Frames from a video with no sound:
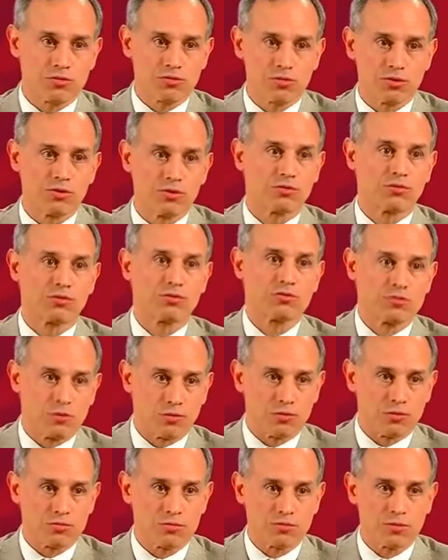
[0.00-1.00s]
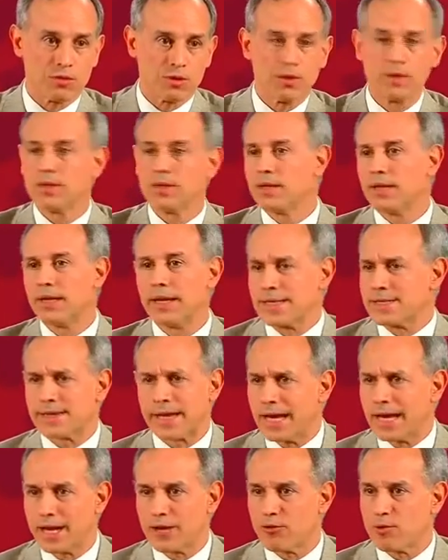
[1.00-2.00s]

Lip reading: but not in a linear